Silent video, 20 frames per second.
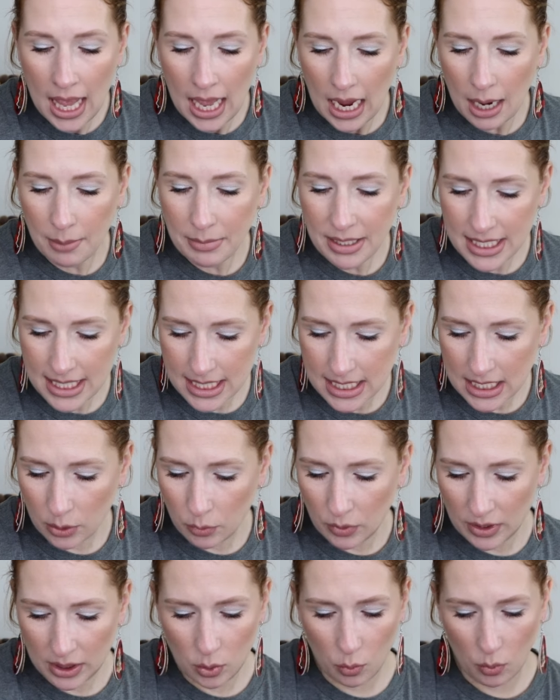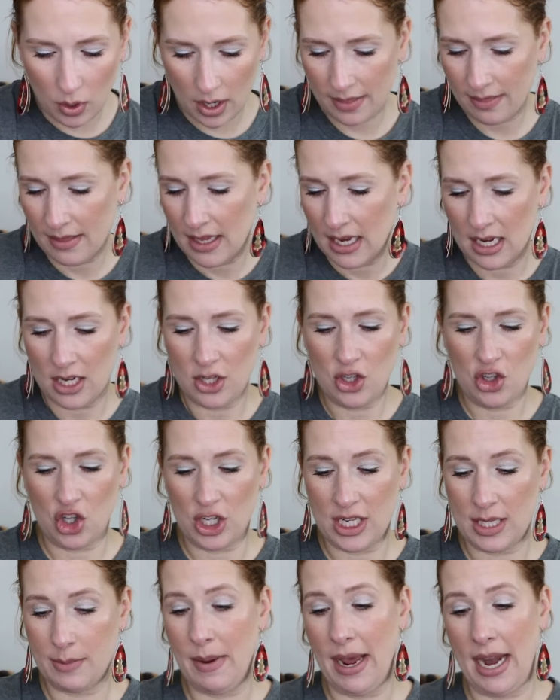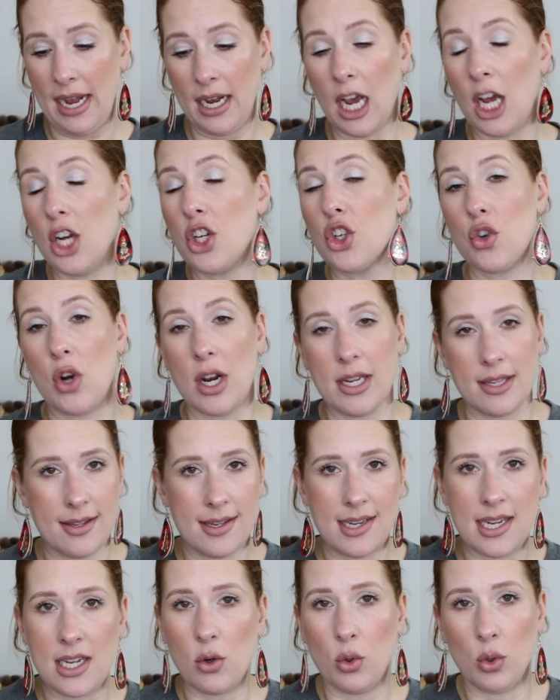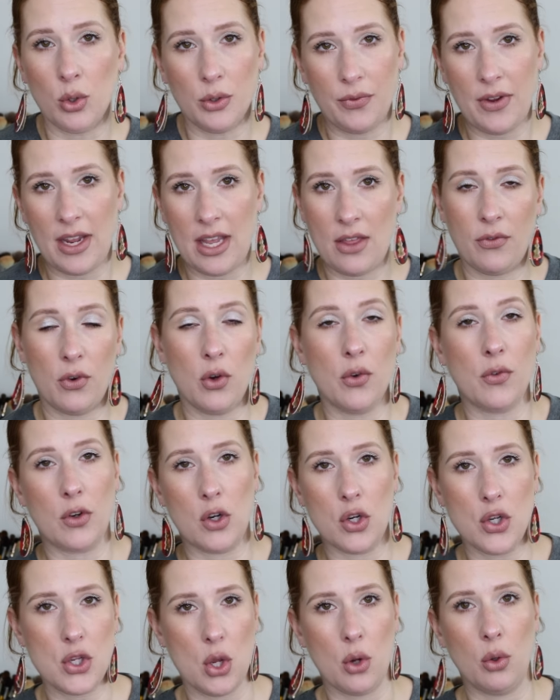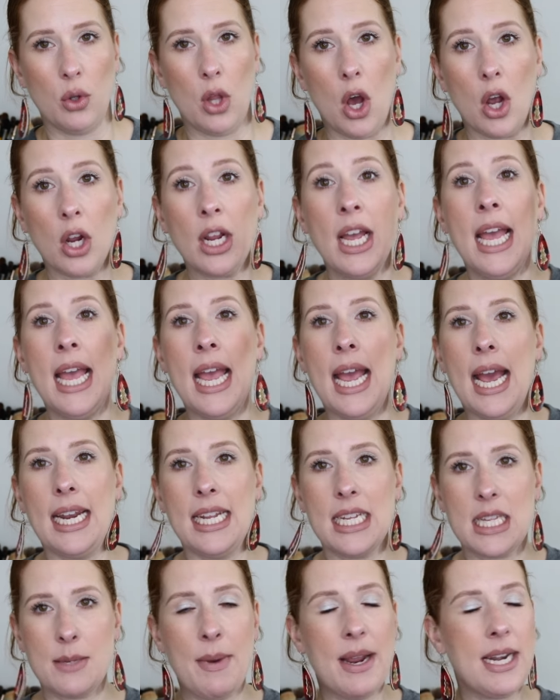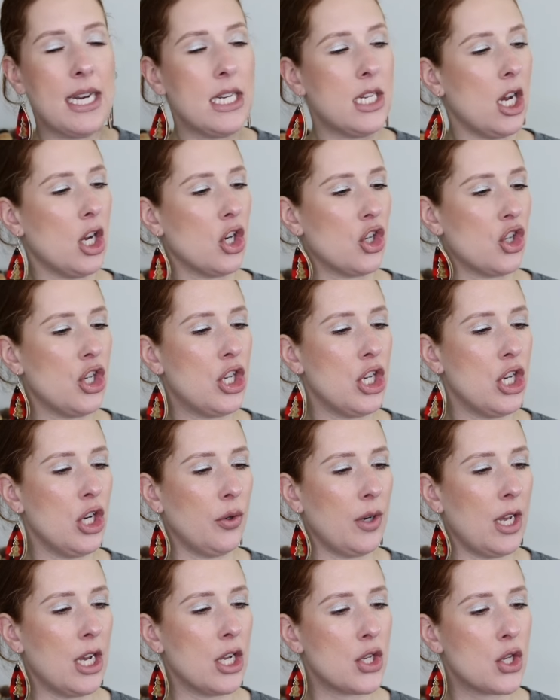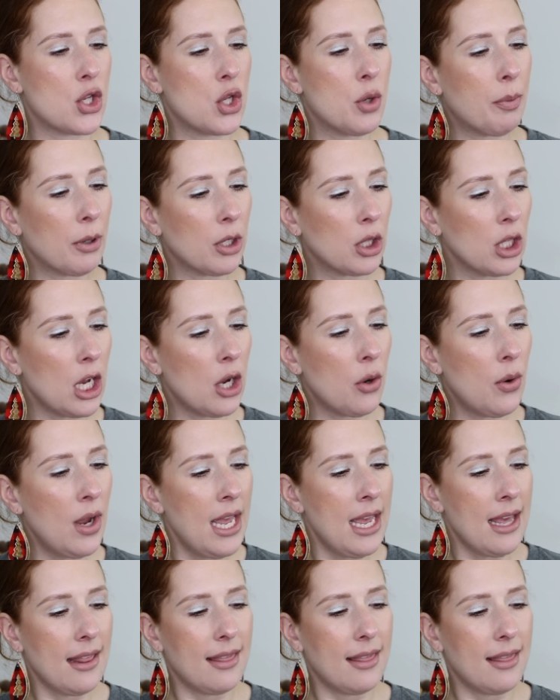I'm going to stick with the one that has just been a trusty Old Faithful for so long, and it's my Natasha Denona Super Glow.